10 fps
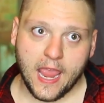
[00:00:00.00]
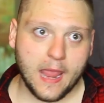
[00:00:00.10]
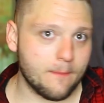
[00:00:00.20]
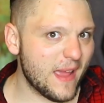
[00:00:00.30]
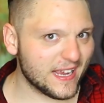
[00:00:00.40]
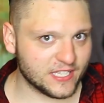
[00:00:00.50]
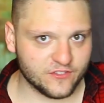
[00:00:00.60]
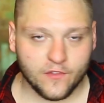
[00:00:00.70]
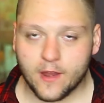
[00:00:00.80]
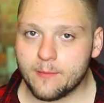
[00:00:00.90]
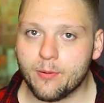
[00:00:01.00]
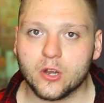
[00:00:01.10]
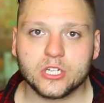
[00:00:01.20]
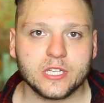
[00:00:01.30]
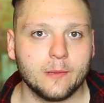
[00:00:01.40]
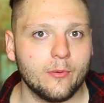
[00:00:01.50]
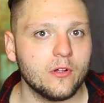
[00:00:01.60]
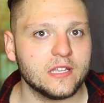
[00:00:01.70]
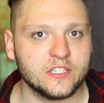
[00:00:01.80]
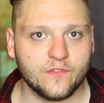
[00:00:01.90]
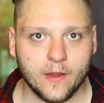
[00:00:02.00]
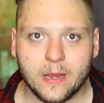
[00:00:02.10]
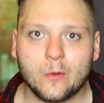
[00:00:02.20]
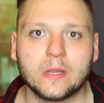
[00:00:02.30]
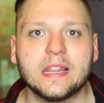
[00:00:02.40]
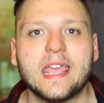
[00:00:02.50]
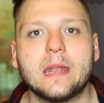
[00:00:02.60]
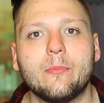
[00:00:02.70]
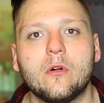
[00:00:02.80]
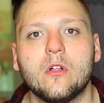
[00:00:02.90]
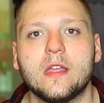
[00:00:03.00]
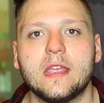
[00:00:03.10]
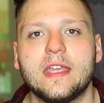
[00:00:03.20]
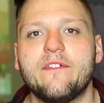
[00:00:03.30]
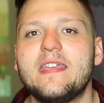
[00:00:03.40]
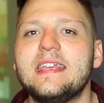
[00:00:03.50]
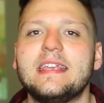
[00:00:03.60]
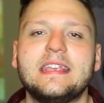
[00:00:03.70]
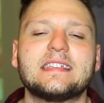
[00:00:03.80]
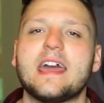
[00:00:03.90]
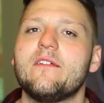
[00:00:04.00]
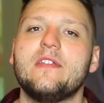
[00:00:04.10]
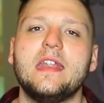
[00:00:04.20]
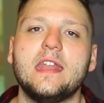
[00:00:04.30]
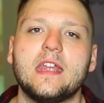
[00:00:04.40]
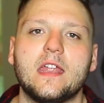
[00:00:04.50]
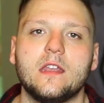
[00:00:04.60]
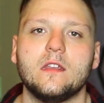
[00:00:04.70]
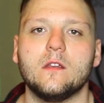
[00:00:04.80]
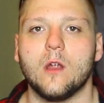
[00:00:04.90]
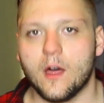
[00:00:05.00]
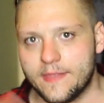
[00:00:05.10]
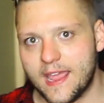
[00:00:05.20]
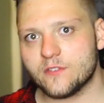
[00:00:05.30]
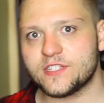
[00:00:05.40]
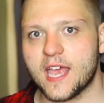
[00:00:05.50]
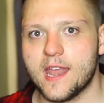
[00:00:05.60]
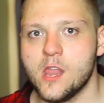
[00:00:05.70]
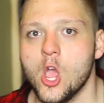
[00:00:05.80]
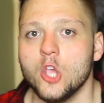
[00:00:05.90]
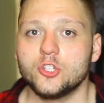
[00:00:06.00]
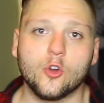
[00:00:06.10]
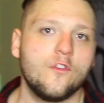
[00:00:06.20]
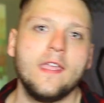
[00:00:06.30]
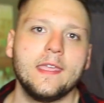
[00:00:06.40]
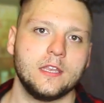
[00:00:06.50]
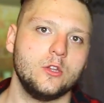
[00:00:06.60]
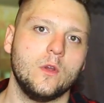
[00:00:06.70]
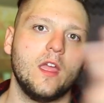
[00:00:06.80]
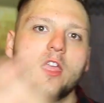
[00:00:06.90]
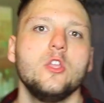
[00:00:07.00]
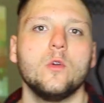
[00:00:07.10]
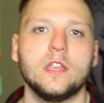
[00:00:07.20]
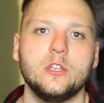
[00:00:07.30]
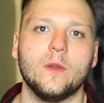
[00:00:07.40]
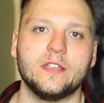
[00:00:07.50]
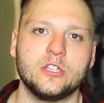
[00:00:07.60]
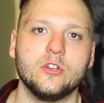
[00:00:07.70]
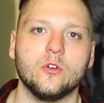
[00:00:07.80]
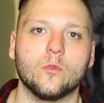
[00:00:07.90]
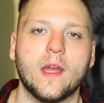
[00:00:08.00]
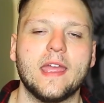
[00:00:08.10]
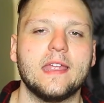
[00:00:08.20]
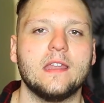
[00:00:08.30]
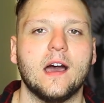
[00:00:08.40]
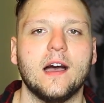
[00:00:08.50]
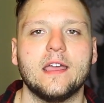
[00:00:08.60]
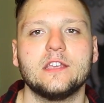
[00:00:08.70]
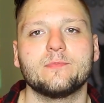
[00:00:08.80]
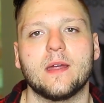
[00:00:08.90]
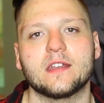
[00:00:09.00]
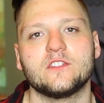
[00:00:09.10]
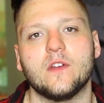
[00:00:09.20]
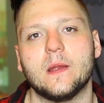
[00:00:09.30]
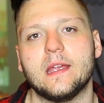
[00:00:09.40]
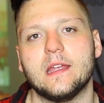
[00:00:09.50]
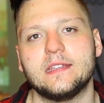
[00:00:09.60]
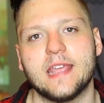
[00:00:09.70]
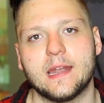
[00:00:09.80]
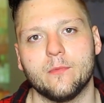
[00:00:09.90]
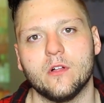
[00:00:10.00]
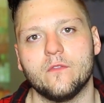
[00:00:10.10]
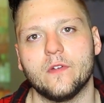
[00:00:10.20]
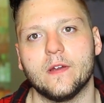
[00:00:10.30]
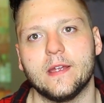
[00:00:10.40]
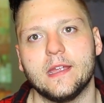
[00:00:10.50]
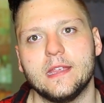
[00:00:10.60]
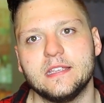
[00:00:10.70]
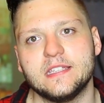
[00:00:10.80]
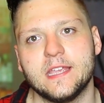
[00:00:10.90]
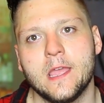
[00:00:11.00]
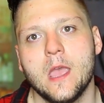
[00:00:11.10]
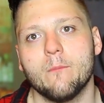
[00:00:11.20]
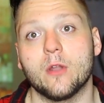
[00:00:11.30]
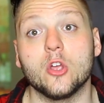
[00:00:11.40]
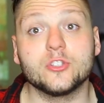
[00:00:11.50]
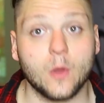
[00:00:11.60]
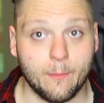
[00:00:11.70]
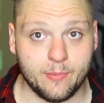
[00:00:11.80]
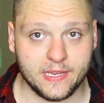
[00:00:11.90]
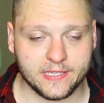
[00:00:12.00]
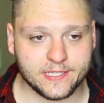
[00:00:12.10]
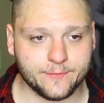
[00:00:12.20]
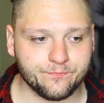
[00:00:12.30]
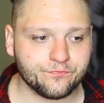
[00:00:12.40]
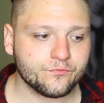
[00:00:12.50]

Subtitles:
And Max is very personable, he's very relatable. He's kind of an idiot on the outside, so if he can do it, you can do it too, right? His product is very attainable and very easy, but also a beast.